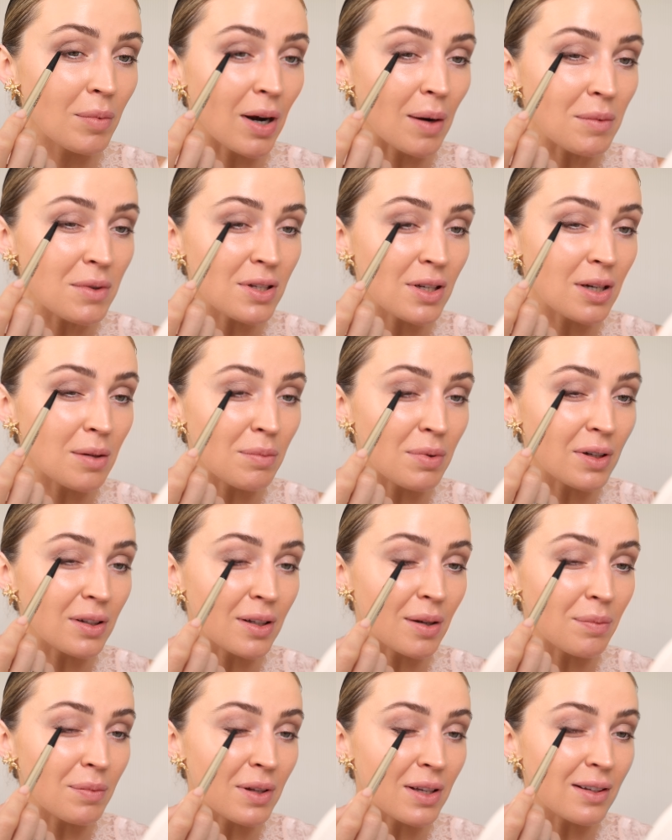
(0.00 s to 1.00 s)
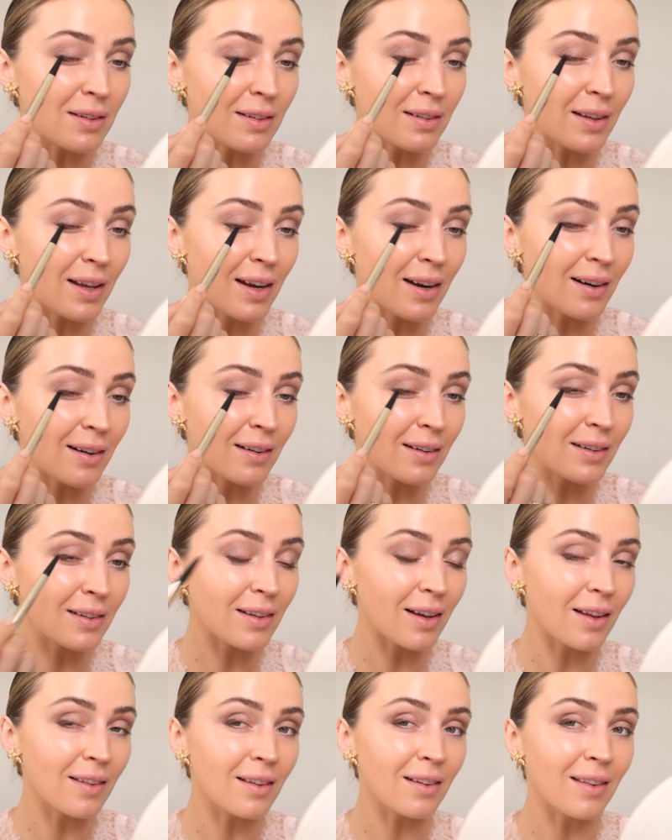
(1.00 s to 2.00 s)
But I'm just going to build up these layers
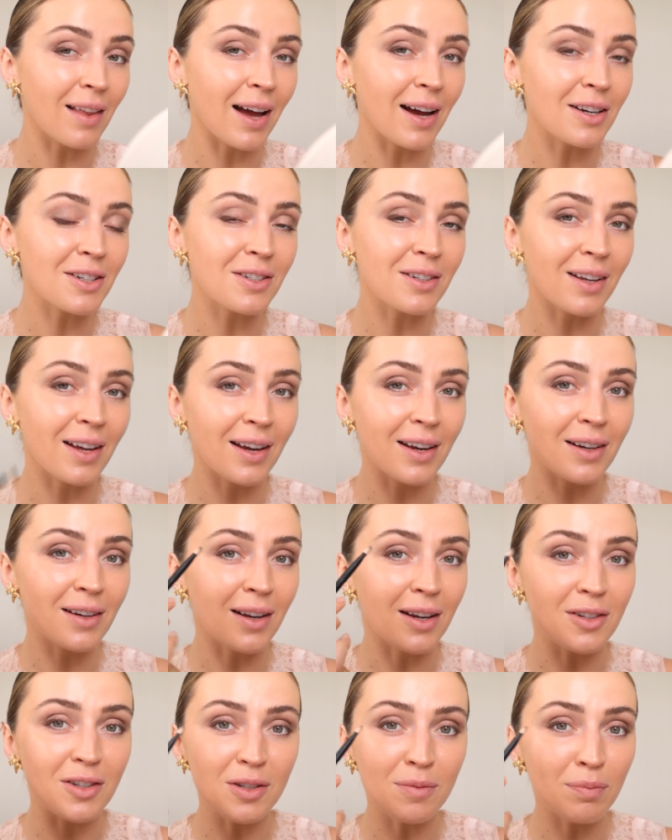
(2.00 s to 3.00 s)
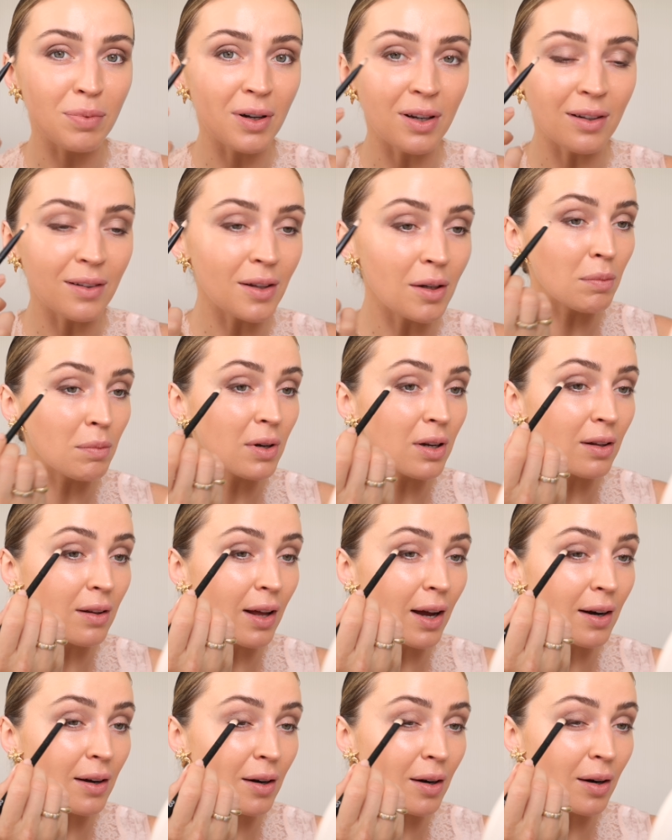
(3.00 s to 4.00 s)
on the lash line. I just put a bit of
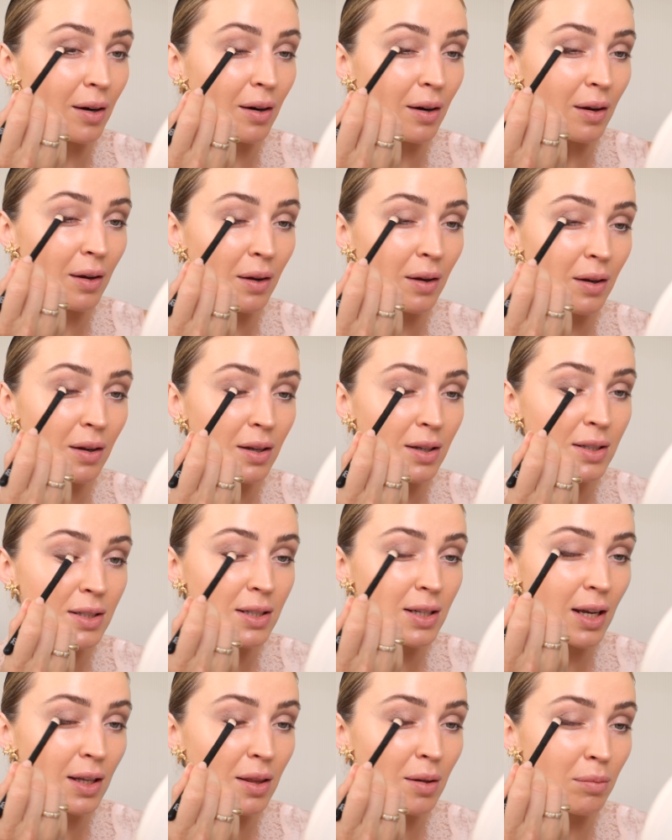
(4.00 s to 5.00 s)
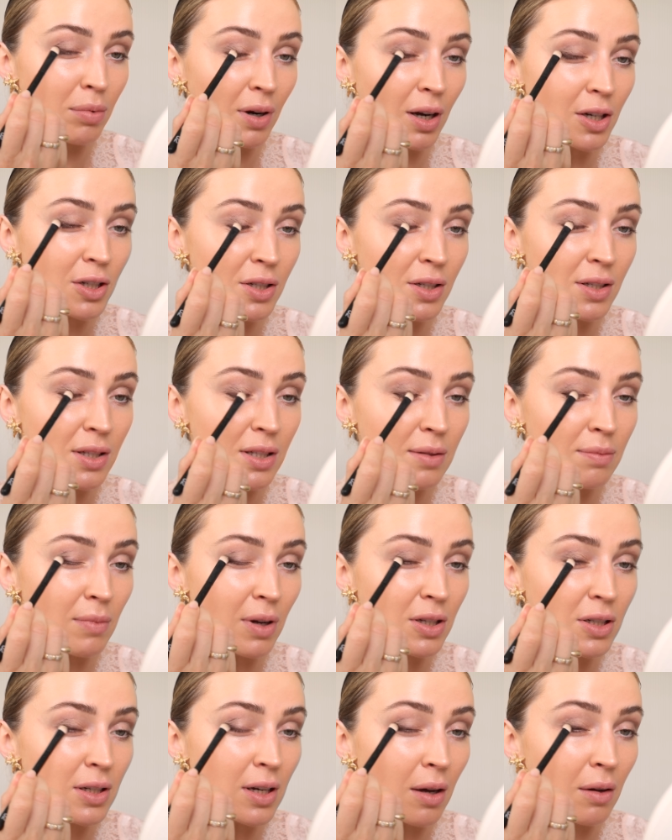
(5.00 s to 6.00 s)
liner, take the brush and
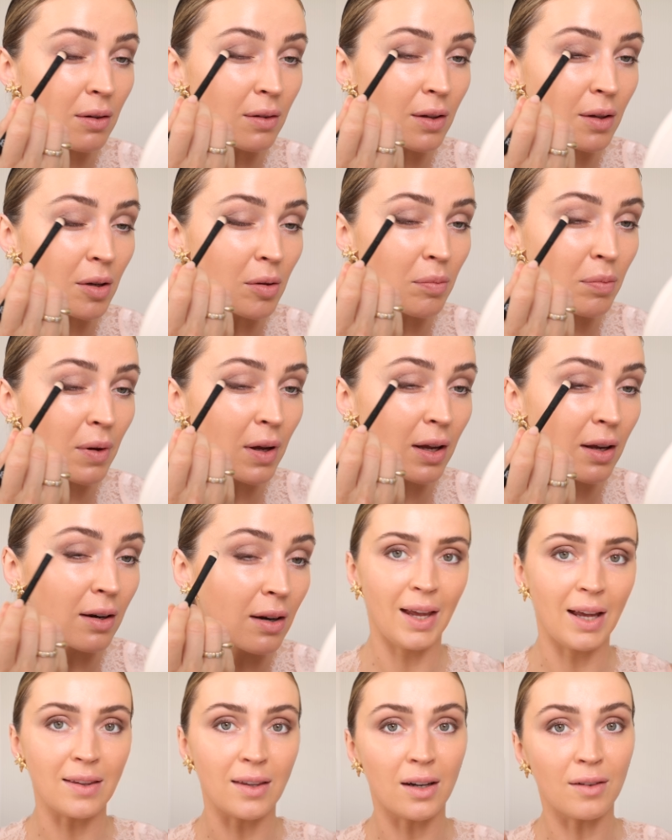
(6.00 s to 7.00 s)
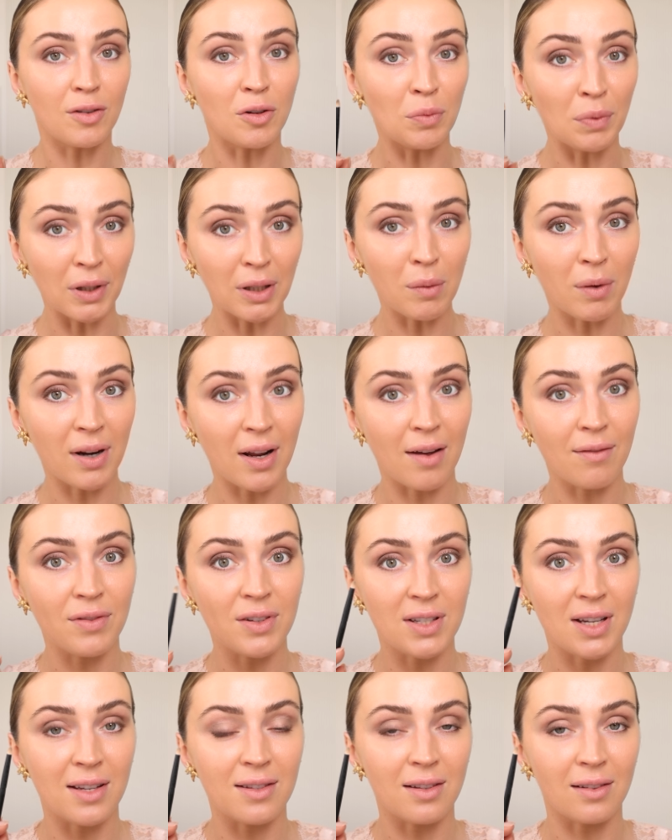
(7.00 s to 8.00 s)
smudge it out a little bit. And then if you really want to
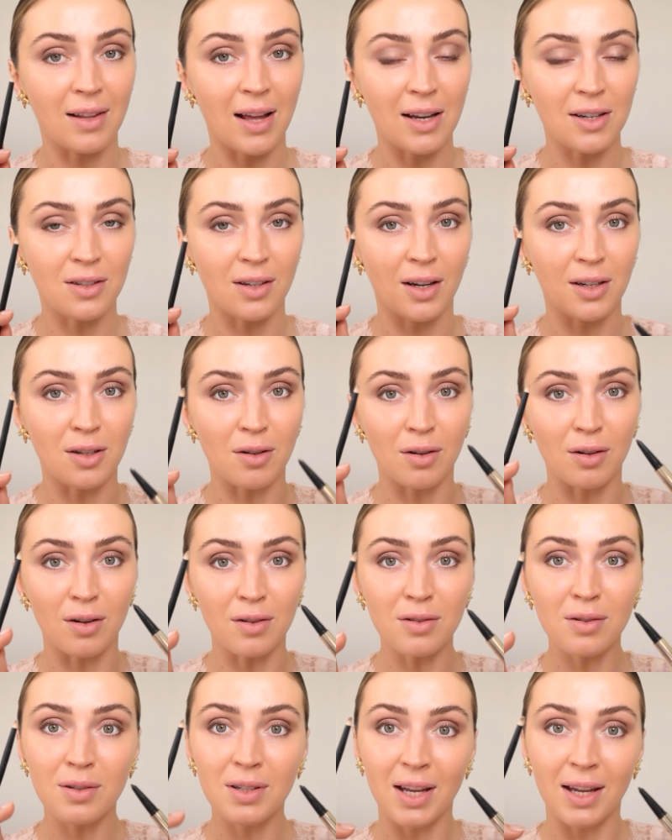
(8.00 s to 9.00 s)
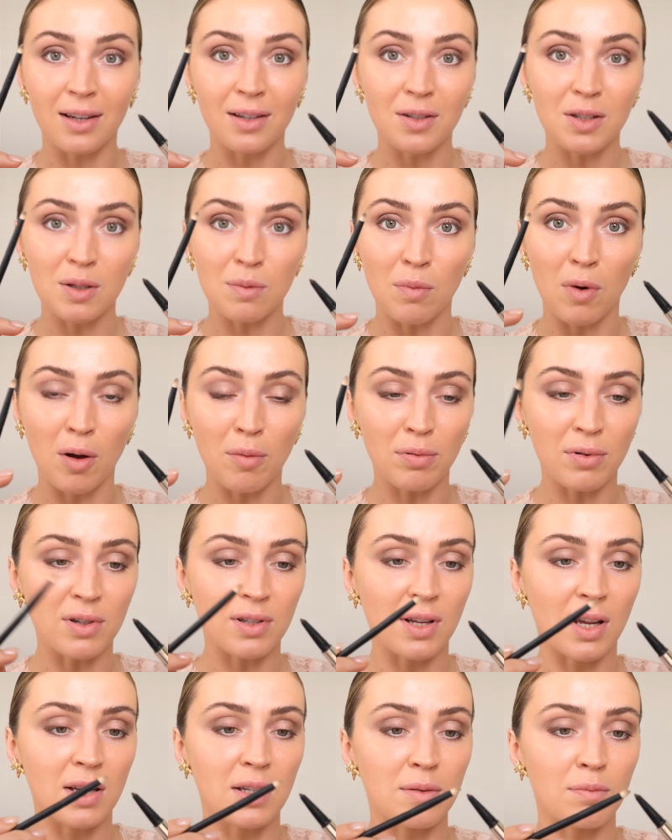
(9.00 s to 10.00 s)
emphasize the lash line, you can also take a small
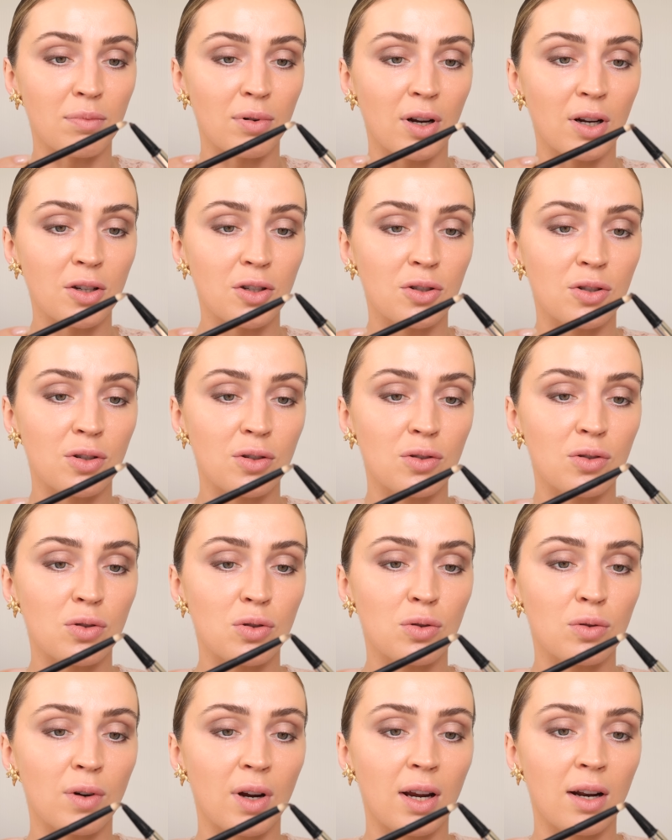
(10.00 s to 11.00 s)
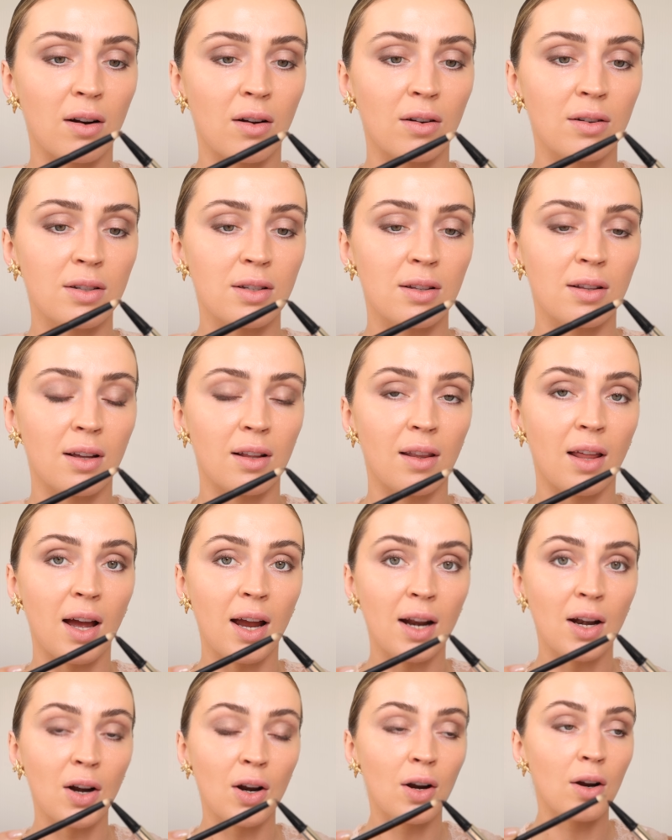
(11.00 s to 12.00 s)
precise brush just straight onto the
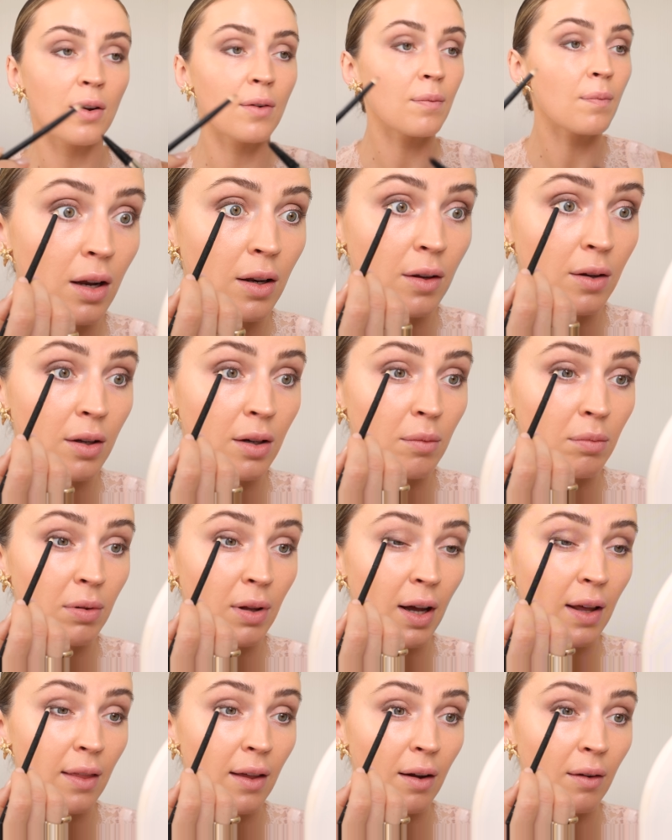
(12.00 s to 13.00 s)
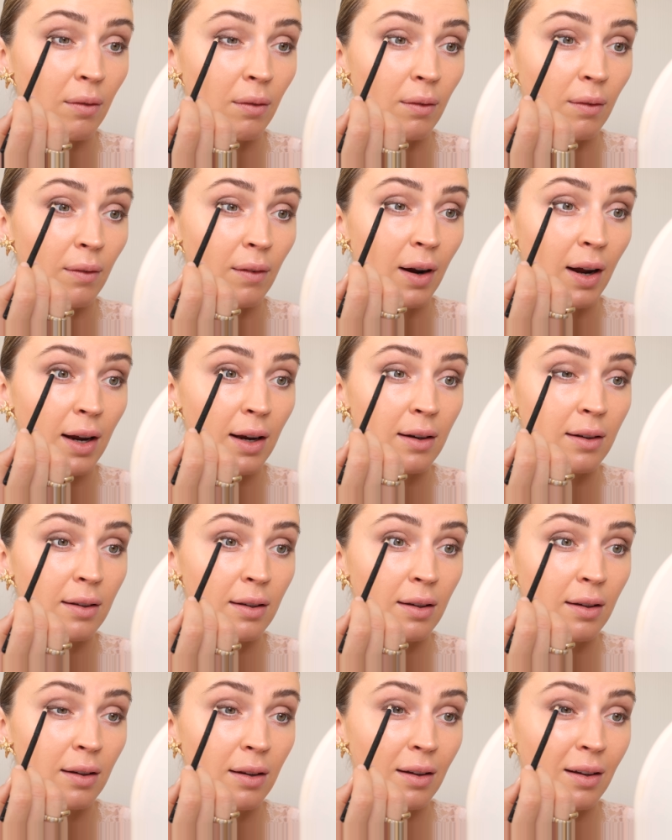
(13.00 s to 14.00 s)
liner and you can apply that
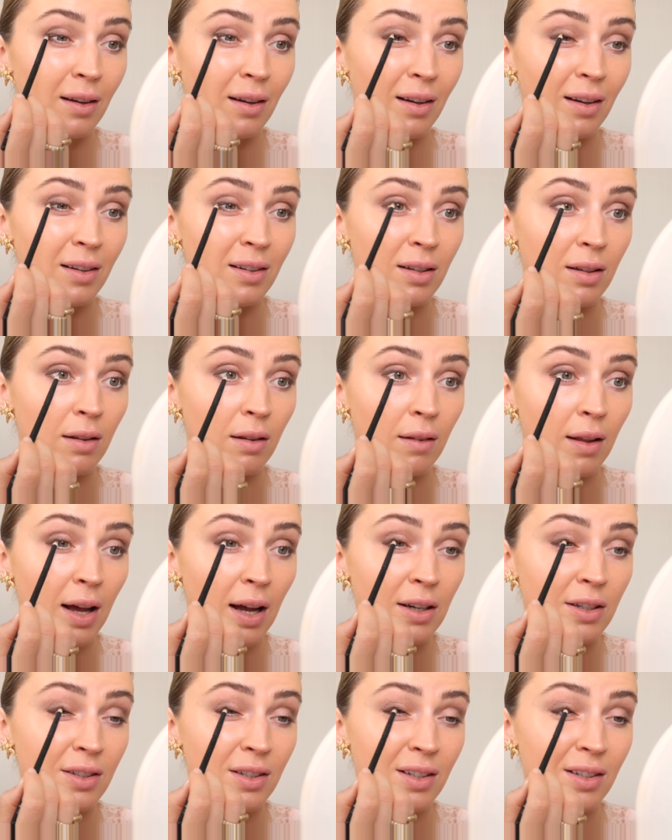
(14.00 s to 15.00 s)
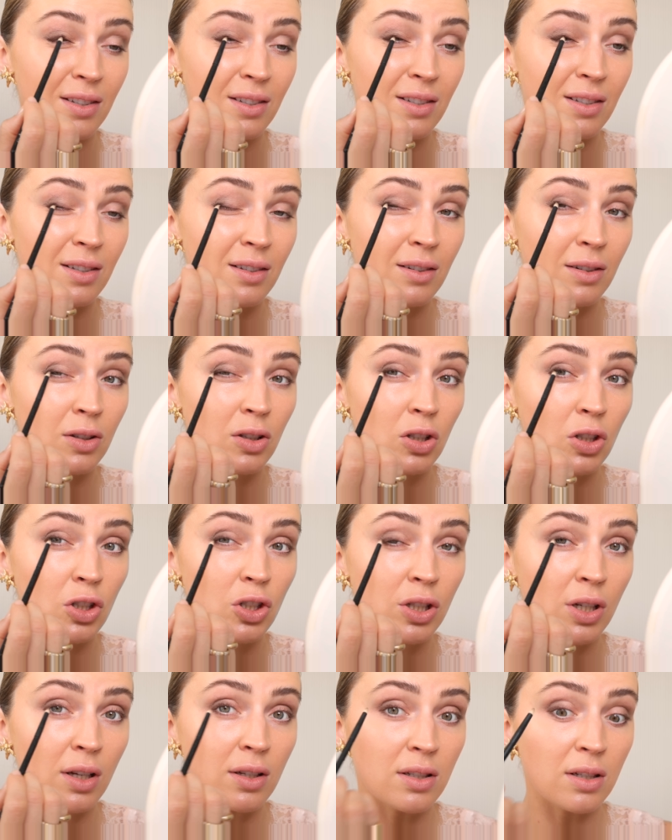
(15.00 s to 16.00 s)
right into the lashes
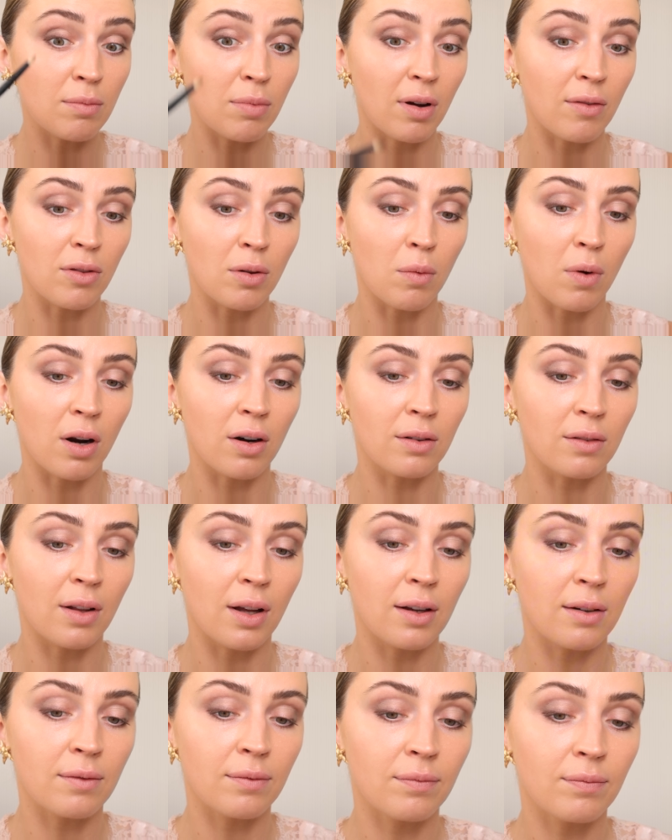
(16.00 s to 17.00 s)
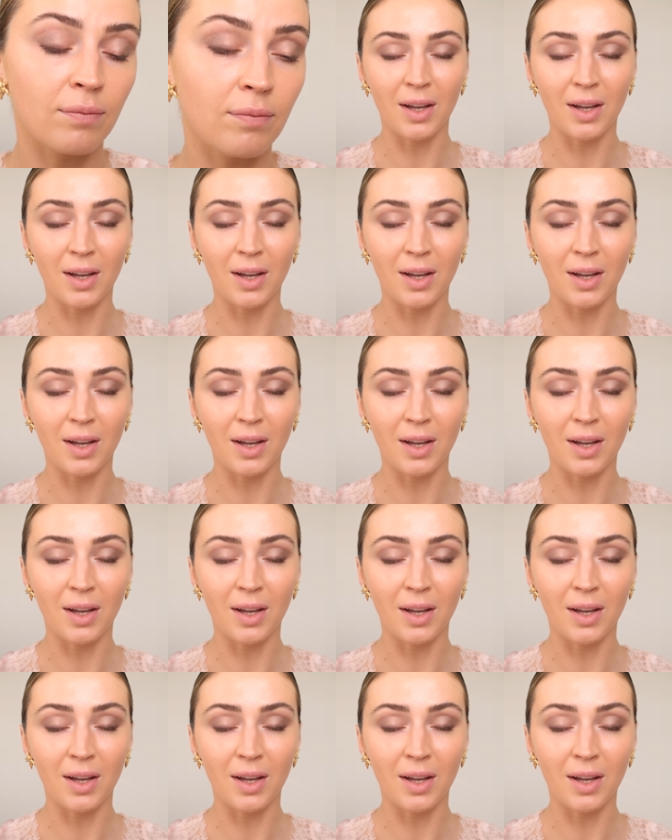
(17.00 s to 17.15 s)
just above the waterline.